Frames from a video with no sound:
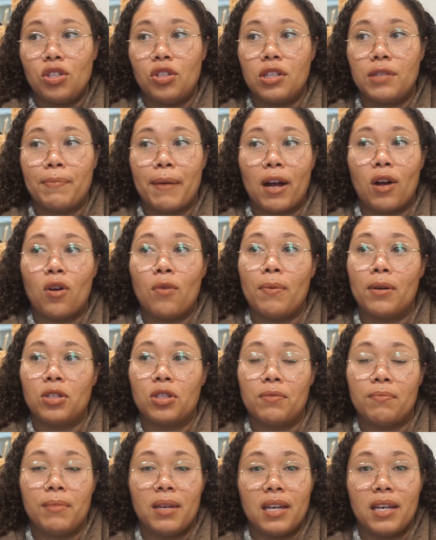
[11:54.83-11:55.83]
You just buy a whole bunch
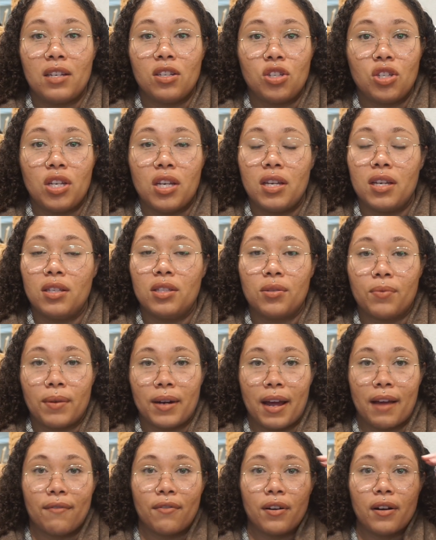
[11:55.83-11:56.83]
of meat and cheese or
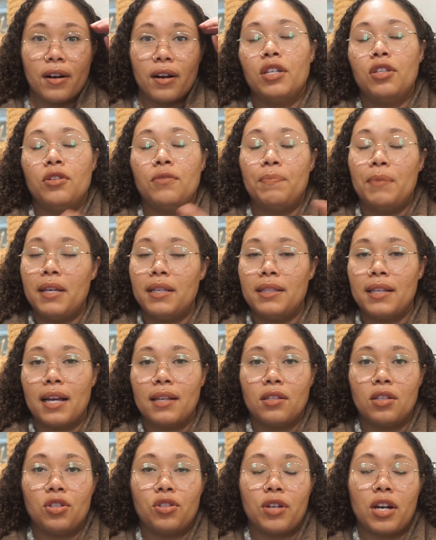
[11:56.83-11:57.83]
whatever. We do pizza
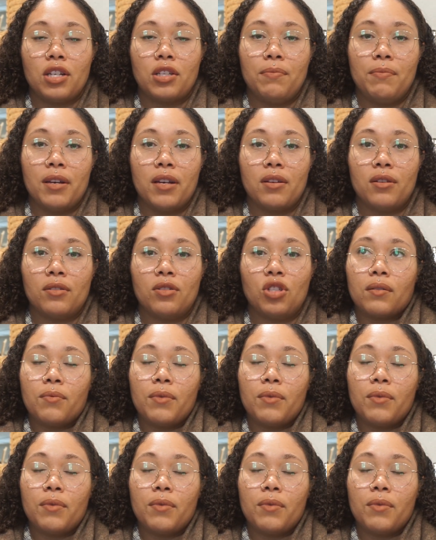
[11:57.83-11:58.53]
as a stretch meal.